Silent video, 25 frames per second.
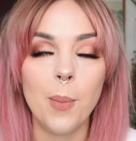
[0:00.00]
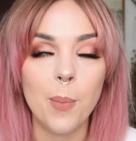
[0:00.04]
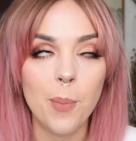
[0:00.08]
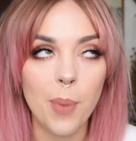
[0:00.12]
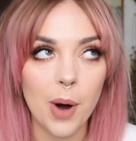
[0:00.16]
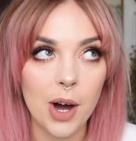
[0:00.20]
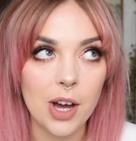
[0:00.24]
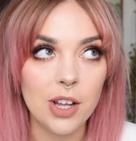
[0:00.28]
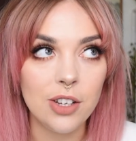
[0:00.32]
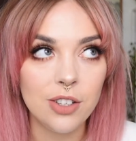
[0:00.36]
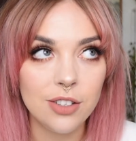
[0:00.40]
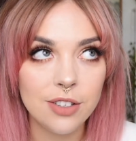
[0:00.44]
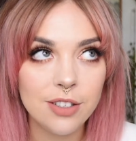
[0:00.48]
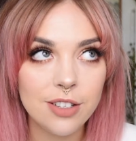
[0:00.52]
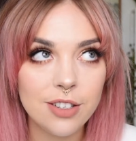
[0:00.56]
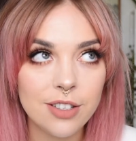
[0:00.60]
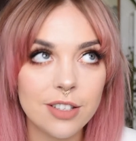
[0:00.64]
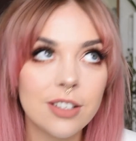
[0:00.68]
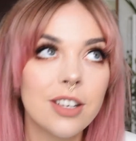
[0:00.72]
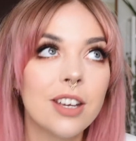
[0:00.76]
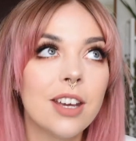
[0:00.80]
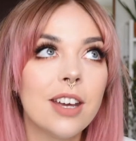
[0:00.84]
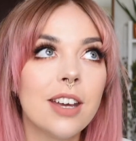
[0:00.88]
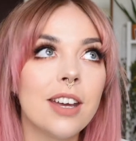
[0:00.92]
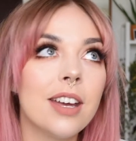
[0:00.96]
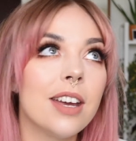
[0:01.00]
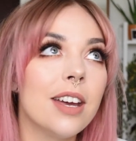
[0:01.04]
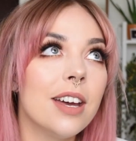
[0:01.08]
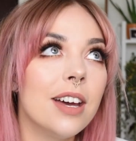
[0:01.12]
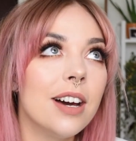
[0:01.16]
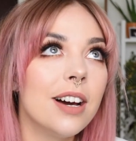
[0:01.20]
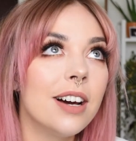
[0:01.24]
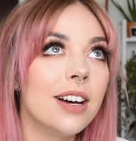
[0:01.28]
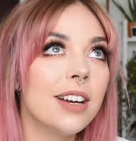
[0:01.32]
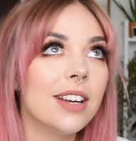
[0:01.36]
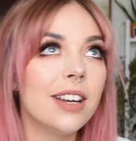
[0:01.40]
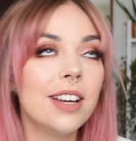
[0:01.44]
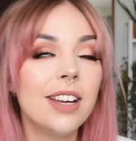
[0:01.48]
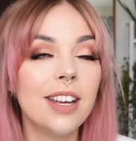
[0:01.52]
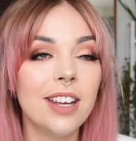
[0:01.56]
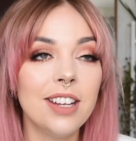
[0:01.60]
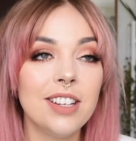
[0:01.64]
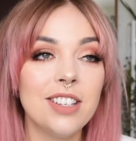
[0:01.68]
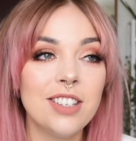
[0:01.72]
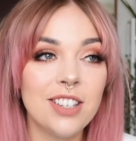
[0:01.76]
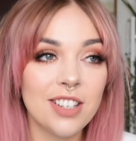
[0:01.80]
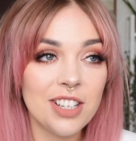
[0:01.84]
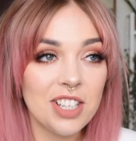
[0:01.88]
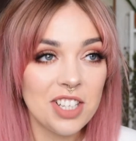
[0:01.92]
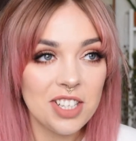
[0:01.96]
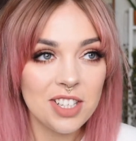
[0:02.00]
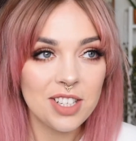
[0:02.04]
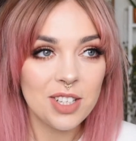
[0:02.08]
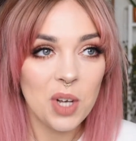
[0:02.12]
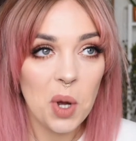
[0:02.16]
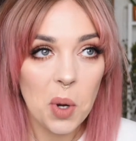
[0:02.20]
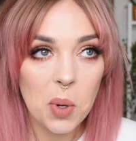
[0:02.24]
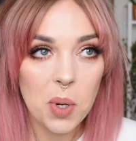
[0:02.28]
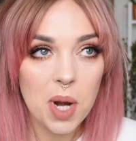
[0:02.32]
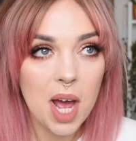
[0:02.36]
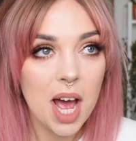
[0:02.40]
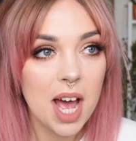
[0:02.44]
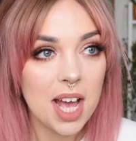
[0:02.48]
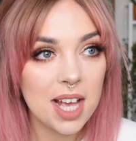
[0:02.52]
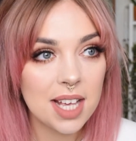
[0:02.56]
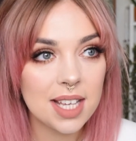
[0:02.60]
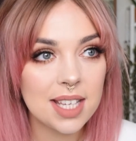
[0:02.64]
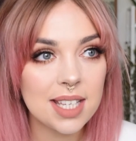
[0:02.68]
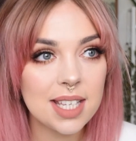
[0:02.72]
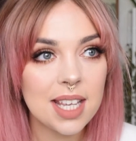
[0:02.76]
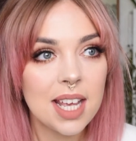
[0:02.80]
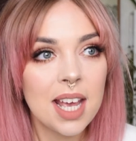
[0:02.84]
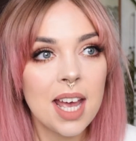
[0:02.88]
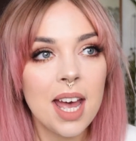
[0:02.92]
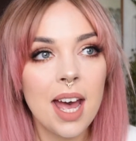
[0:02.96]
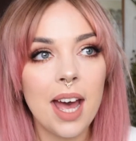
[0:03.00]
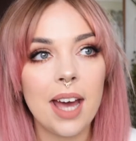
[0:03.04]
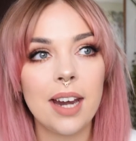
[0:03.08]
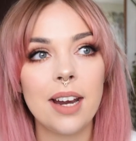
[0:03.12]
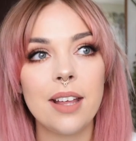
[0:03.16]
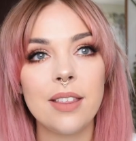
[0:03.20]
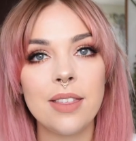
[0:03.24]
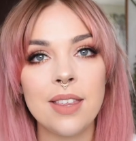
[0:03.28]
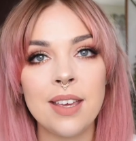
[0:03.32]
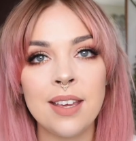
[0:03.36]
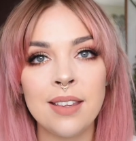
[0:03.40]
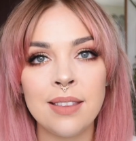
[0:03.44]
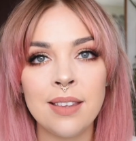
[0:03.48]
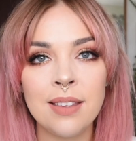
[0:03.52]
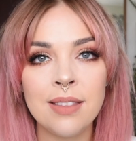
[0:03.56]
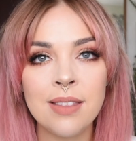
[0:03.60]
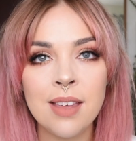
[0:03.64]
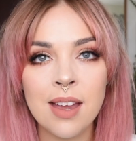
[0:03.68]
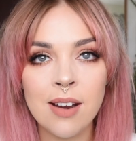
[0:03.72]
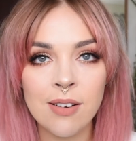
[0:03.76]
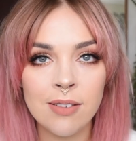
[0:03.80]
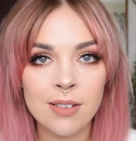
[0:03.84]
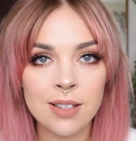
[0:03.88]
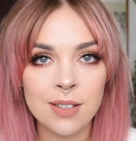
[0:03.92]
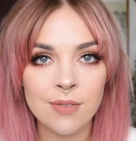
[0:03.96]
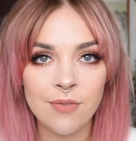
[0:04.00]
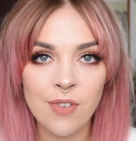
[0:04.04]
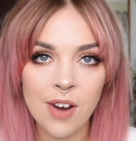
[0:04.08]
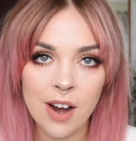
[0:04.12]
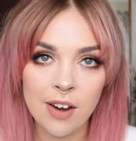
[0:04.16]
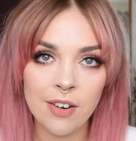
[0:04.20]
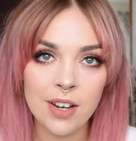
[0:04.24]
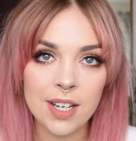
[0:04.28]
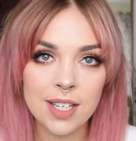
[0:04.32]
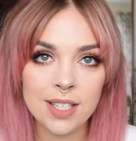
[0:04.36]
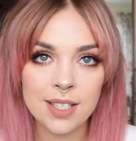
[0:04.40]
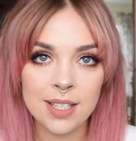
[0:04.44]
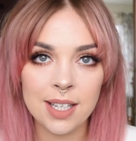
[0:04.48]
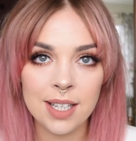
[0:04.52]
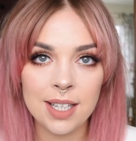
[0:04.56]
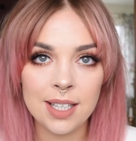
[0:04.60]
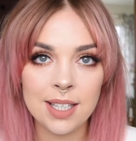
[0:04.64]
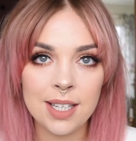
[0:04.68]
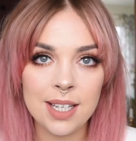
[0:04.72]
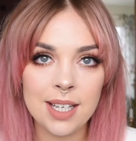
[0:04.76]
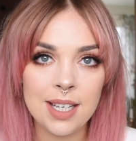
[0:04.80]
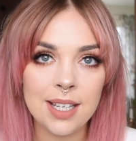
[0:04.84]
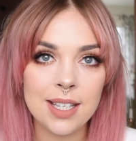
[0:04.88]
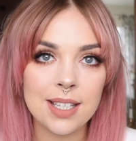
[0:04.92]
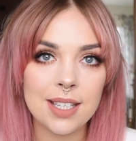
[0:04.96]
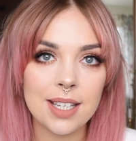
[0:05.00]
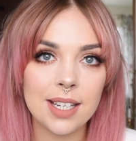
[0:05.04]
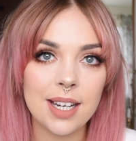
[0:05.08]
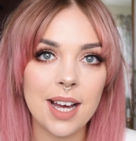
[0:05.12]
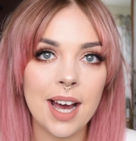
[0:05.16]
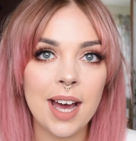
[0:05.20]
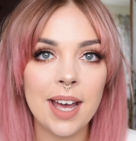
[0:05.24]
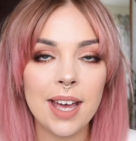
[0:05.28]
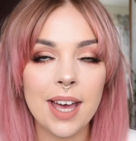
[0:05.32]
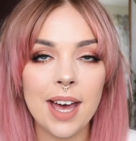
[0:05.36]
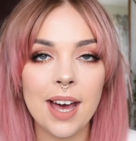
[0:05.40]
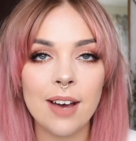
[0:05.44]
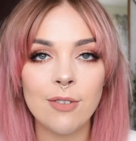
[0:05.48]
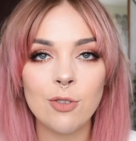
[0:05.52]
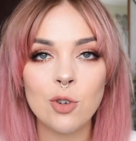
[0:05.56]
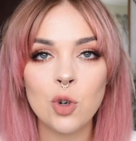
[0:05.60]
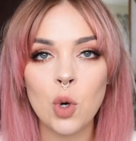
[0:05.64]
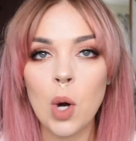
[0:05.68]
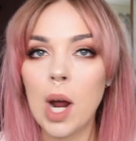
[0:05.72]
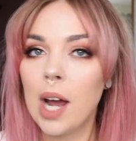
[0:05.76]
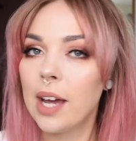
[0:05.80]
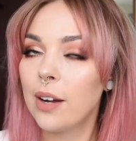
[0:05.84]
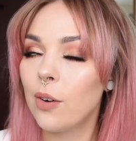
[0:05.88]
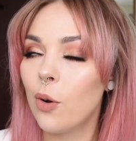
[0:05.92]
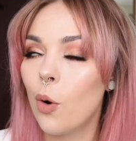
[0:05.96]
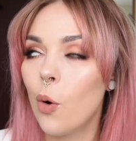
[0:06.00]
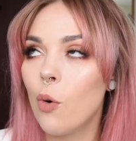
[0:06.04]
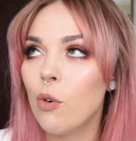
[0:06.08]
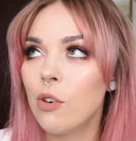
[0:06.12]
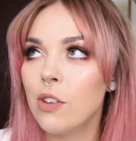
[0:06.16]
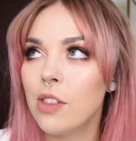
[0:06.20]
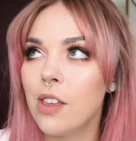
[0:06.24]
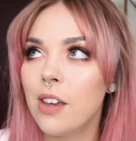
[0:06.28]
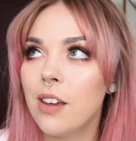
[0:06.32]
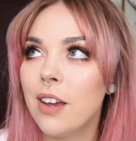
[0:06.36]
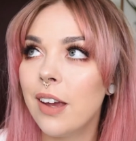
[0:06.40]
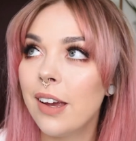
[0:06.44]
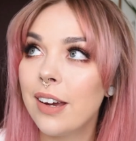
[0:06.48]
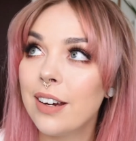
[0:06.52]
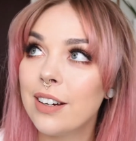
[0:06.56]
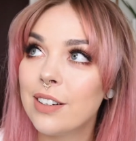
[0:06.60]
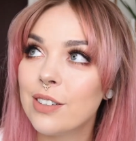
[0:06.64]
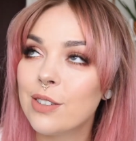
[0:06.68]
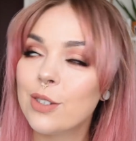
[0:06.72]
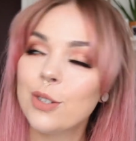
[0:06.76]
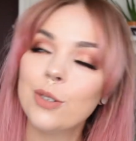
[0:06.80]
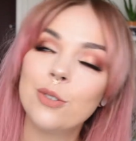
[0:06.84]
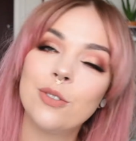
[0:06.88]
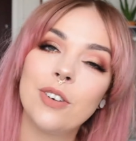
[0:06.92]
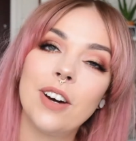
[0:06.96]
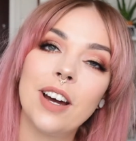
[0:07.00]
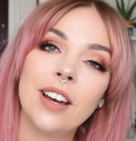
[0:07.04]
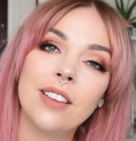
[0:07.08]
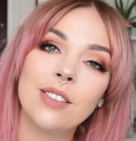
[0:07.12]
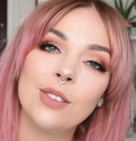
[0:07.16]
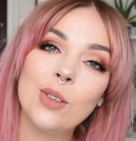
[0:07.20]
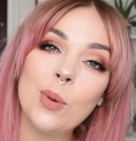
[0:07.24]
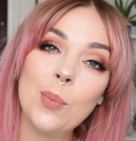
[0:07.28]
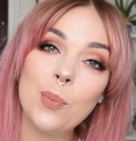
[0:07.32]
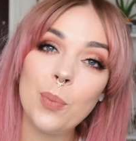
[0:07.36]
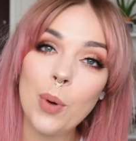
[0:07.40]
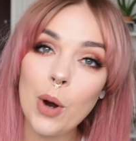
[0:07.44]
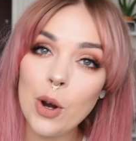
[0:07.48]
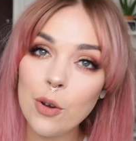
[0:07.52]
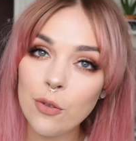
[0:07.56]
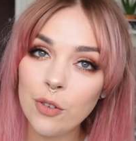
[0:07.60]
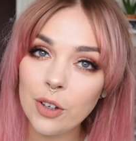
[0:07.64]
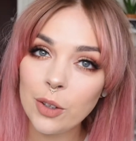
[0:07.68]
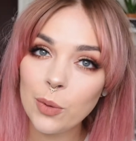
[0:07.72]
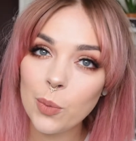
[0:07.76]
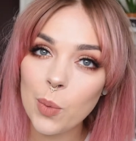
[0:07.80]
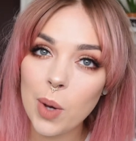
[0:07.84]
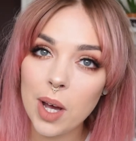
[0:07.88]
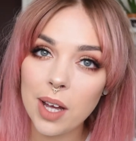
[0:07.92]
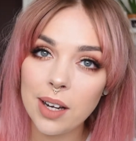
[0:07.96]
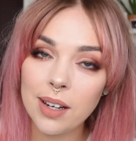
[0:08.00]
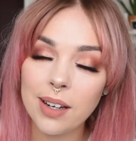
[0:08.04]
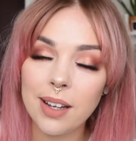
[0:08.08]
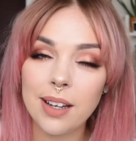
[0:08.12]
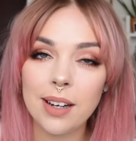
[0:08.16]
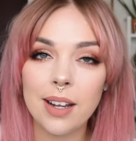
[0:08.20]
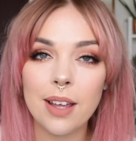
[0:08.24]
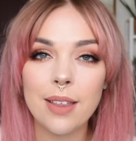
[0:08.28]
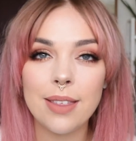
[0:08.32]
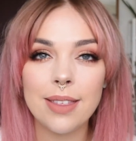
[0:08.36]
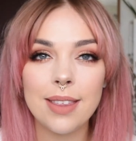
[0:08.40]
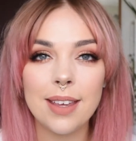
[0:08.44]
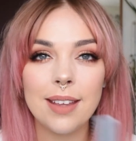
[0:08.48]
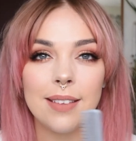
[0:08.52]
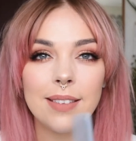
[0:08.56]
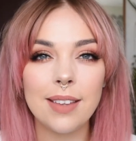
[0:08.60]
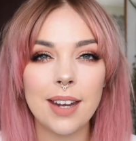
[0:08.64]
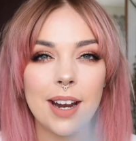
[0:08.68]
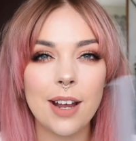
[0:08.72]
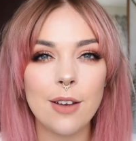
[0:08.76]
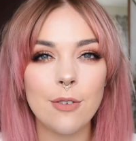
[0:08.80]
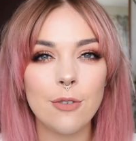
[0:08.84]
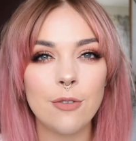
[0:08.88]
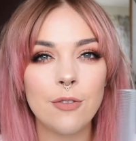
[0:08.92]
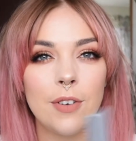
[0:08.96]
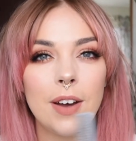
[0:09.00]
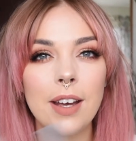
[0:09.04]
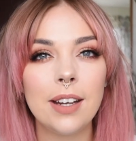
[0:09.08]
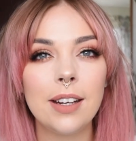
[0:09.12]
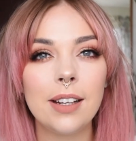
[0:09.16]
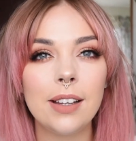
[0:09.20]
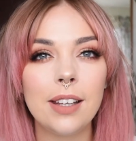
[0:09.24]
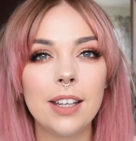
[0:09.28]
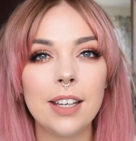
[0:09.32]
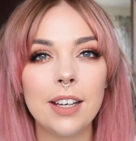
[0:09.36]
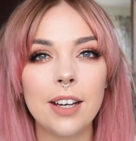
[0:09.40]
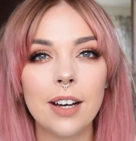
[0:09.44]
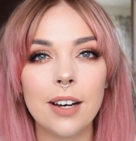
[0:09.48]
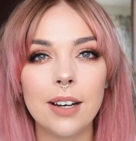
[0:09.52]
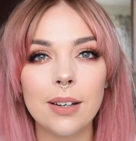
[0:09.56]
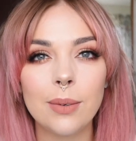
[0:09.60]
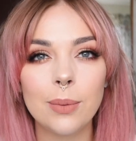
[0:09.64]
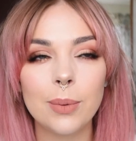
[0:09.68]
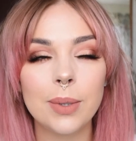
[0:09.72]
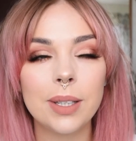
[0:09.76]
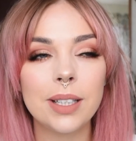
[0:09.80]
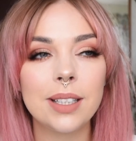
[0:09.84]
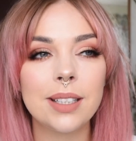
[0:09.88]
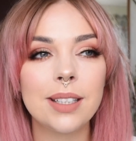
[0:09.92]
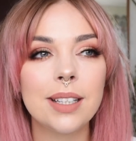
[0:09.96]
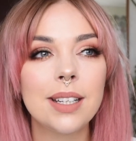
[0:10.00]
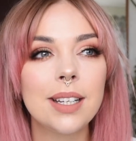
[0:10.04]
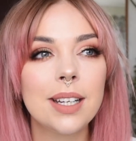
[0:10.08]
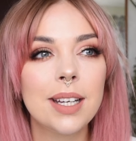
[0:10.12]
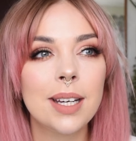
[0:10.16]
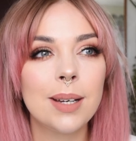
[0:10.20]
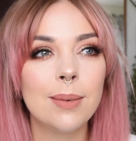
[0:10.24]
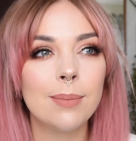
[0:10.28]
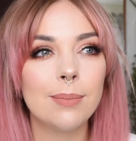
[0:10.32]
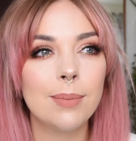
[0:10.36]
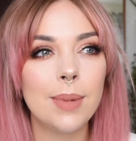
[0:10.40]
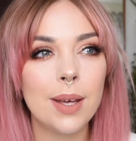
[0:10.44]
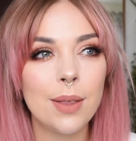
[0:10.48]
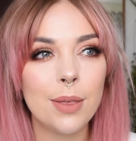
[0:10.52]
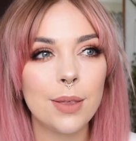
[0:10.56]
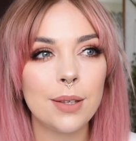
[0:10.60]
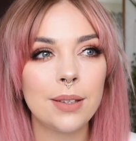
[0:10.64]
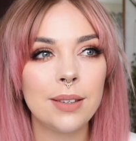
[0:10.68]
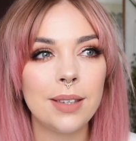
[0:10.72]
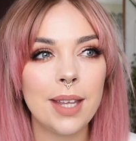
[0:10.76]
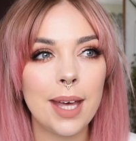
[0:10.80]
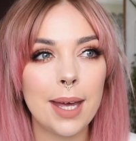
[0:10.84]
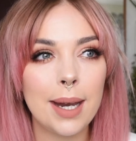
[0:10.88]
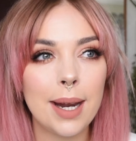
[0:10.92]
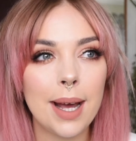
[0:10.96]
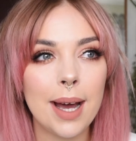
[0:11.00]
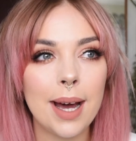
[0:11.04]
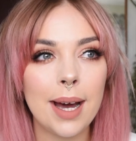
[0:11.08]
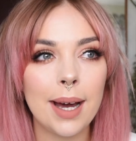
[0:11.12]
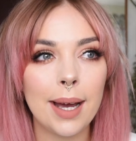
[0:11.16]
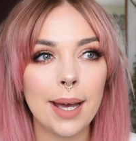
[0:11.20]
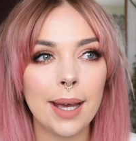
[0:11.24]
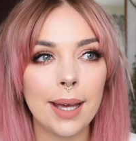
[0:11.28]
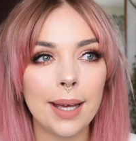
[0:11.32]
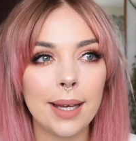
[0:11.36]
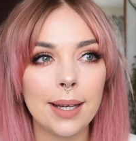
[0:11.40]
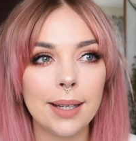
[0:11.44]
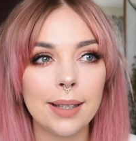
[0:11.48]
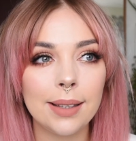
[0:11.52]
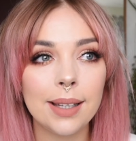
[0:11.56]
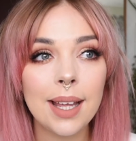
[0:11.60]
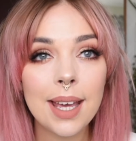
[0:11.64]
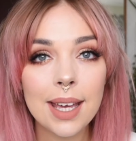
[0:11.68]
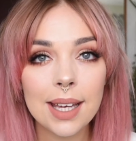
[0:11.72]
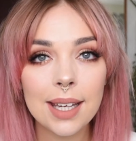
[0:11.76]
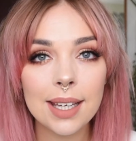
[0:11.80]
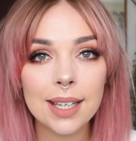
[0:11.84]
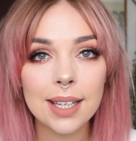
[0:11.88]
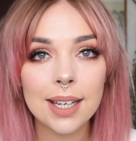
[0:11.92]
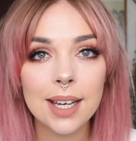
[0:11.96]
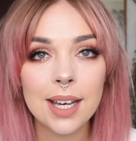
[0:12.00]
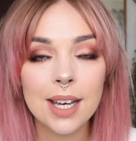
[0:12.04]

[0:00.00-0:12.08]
buns. It's just so nice, and I think that there's various techniques, and I have tried over the year to find the perfect one, and I think that I finally got one method that I like.